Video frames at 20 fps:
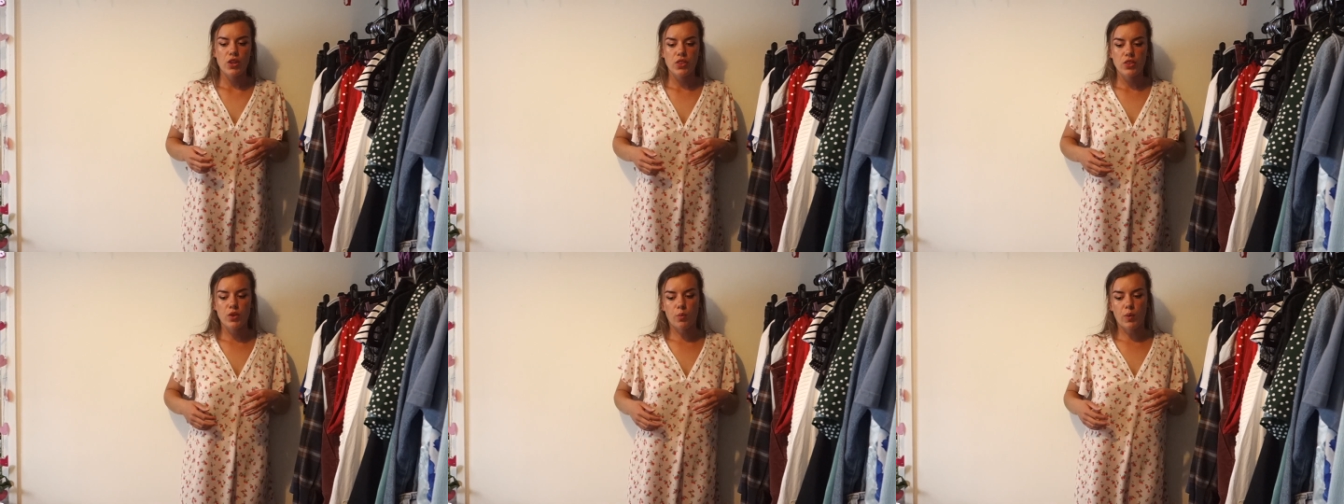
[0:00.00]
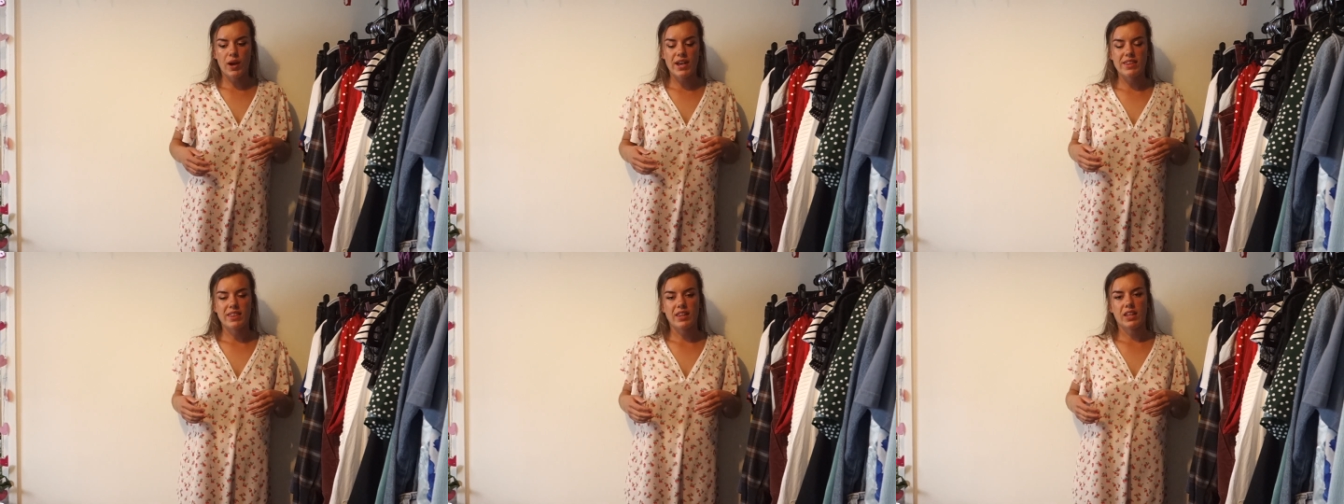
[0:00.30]
the
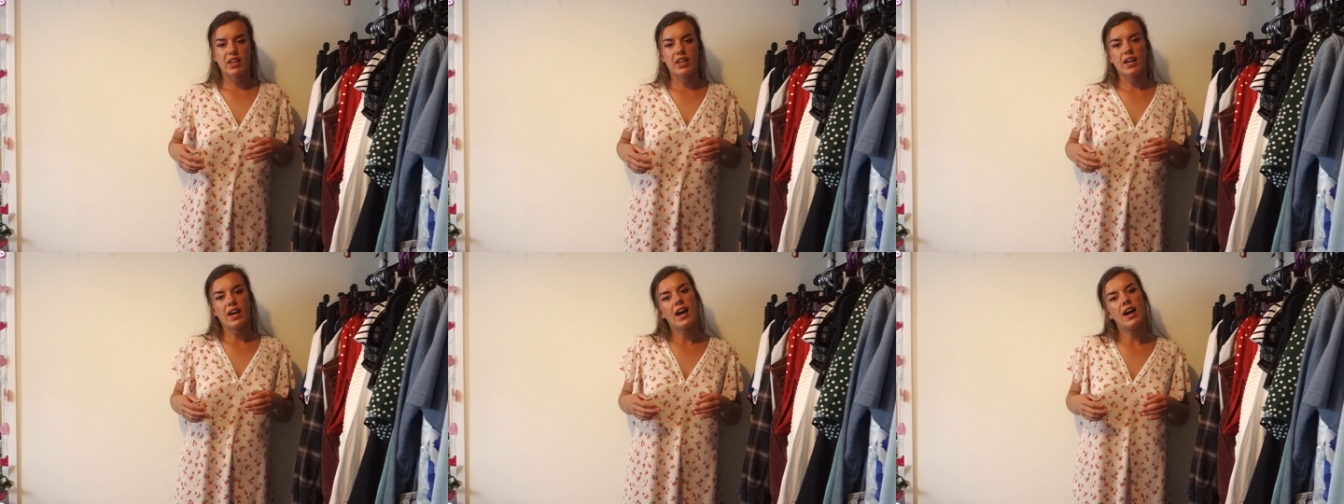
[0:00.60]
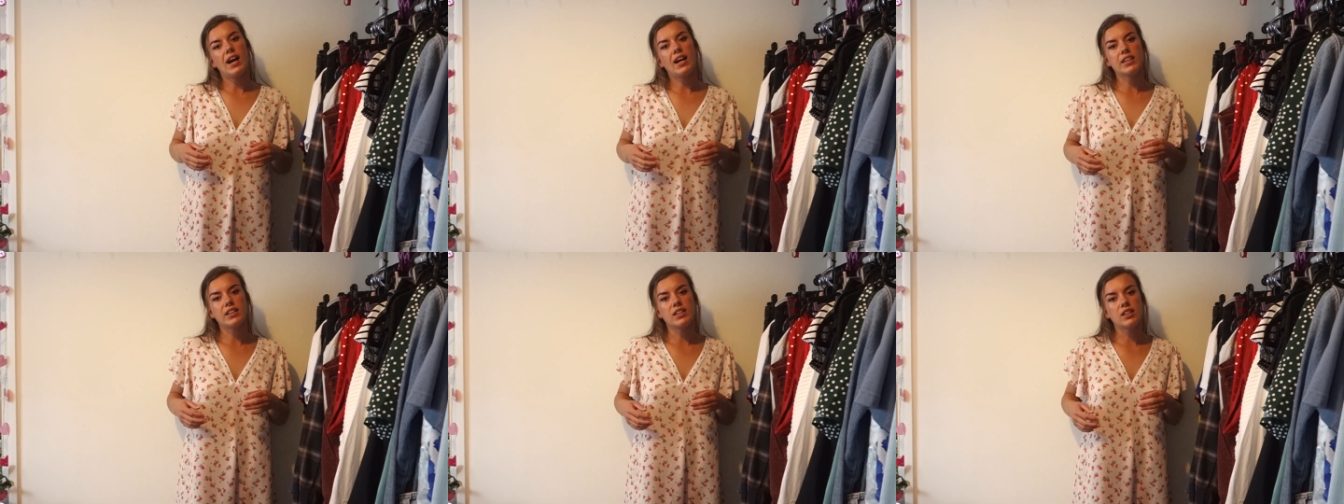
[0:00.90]
way that it
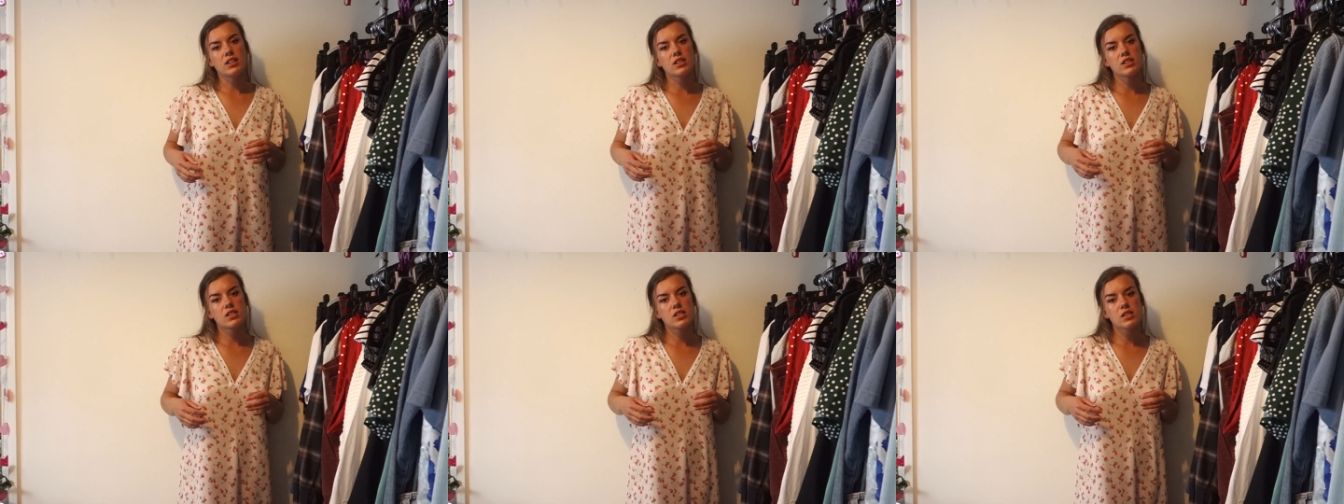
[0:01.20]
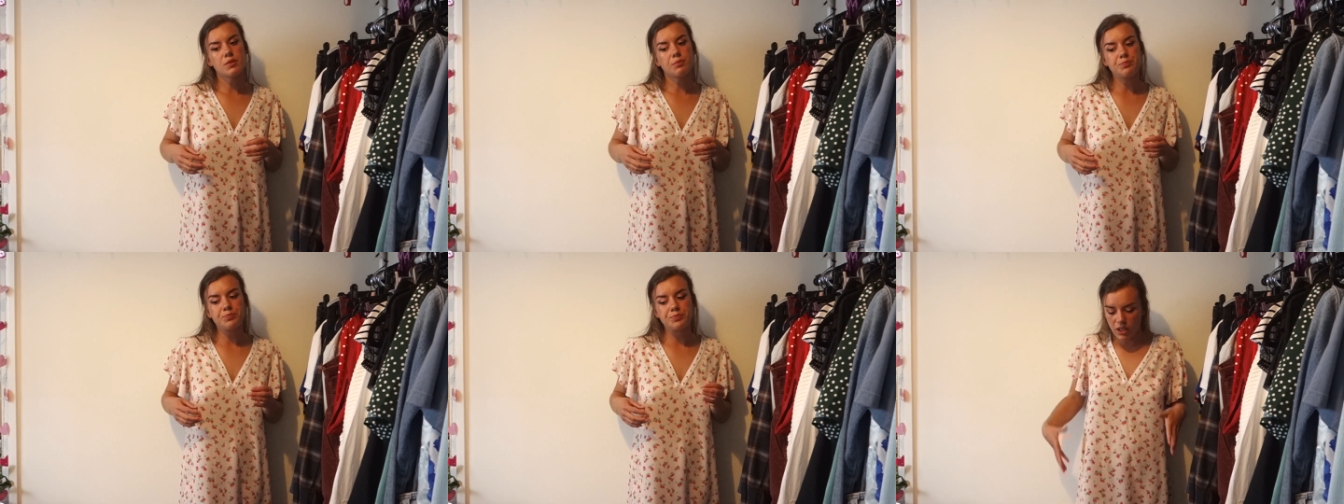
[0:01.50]

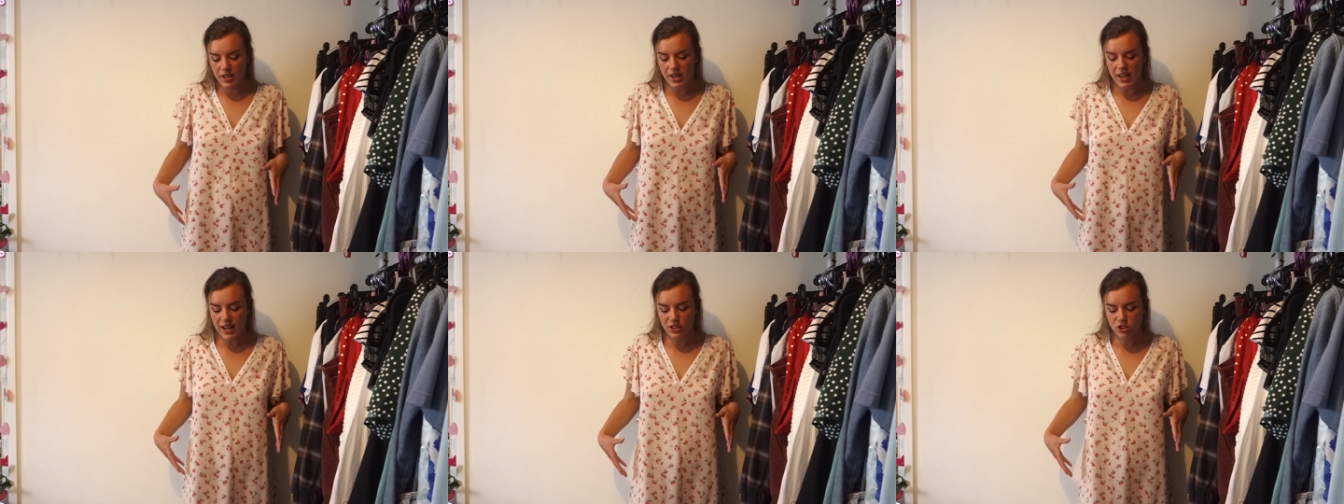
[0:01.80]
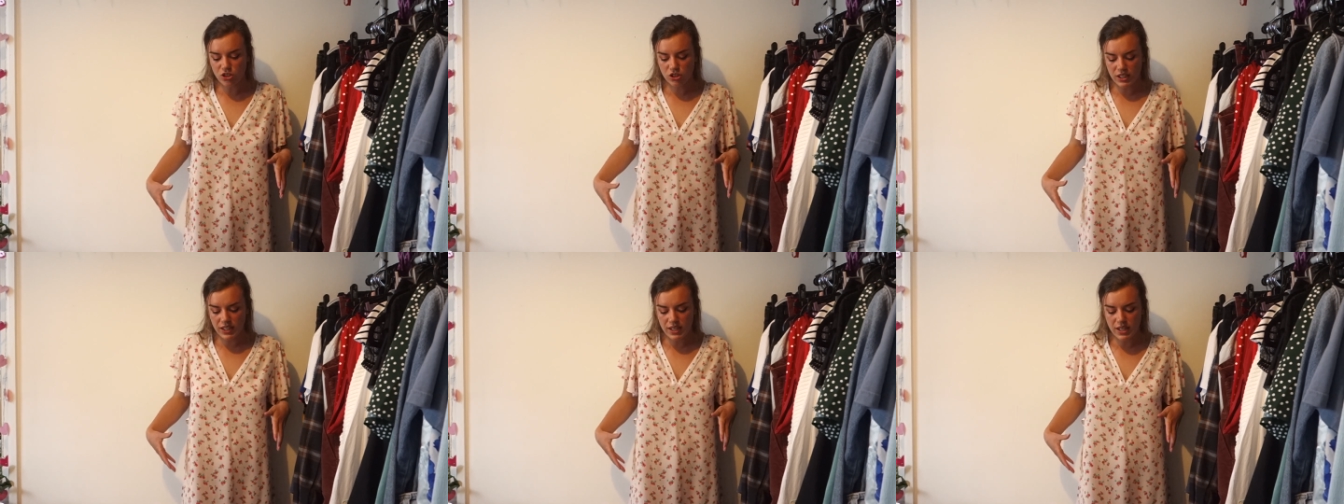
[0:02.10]
hangs
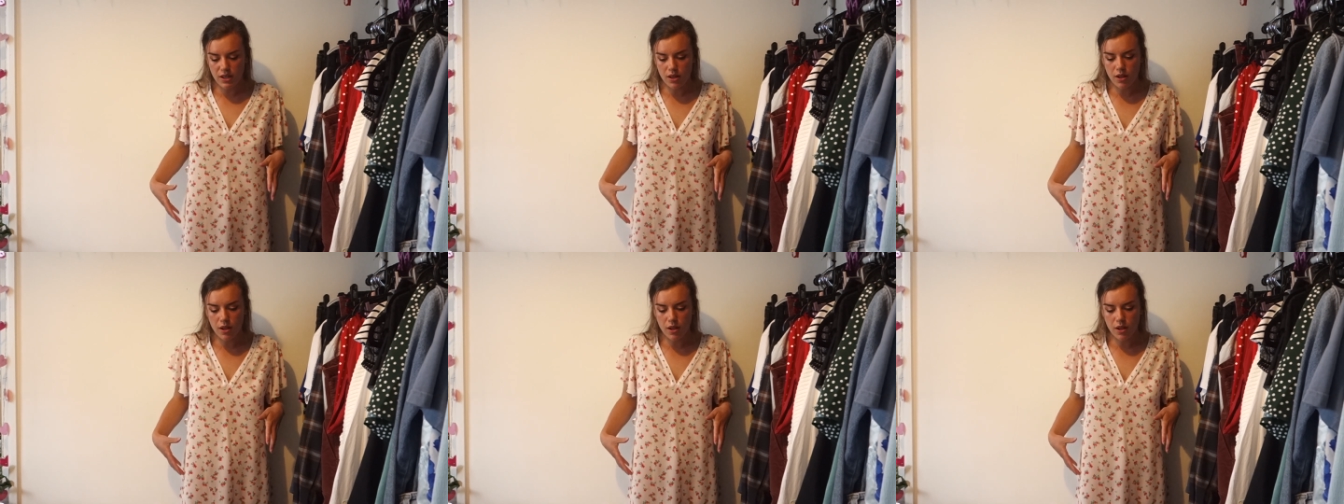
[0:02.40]
naturally,